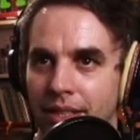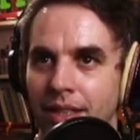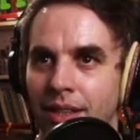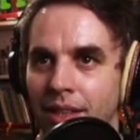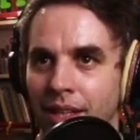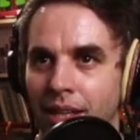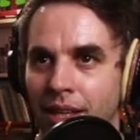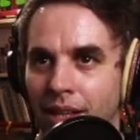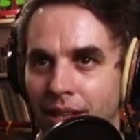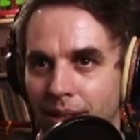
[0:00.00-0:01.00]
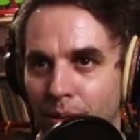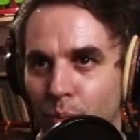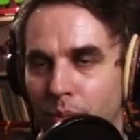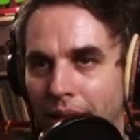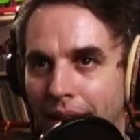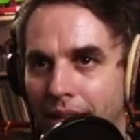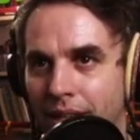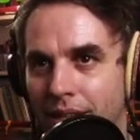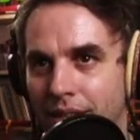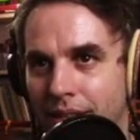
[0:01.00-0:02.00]
suddenly
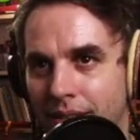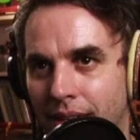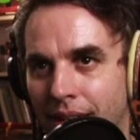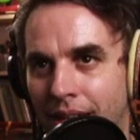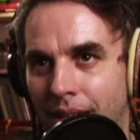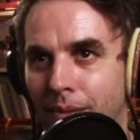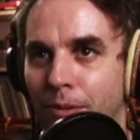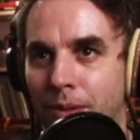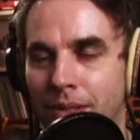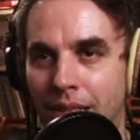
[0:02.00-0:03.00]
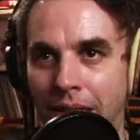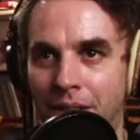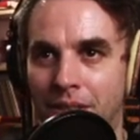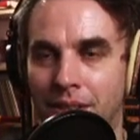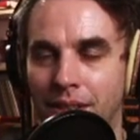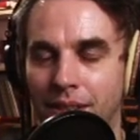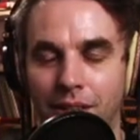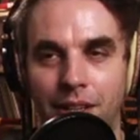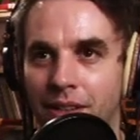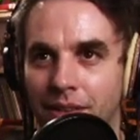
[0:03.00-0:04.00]
black is getting influence in your
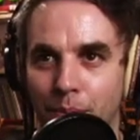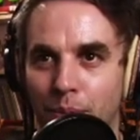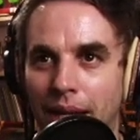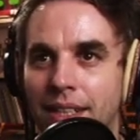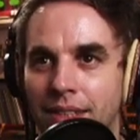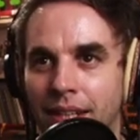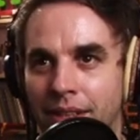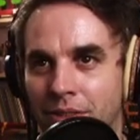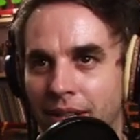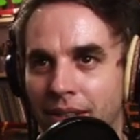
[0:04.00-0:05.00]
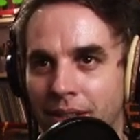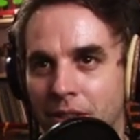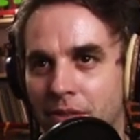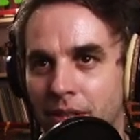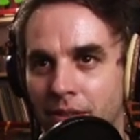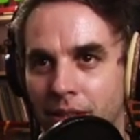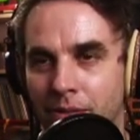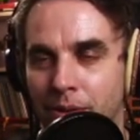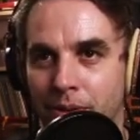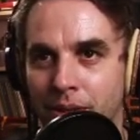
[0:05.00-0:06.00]
or black is getting strength in your sphere of
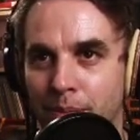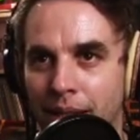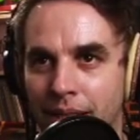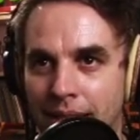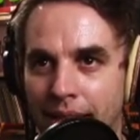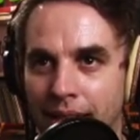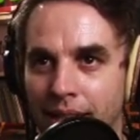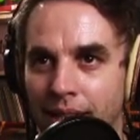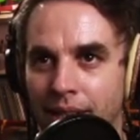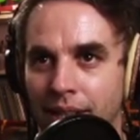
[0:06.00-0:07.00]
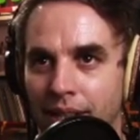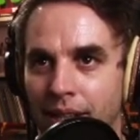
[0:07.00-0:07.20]
influence by attacking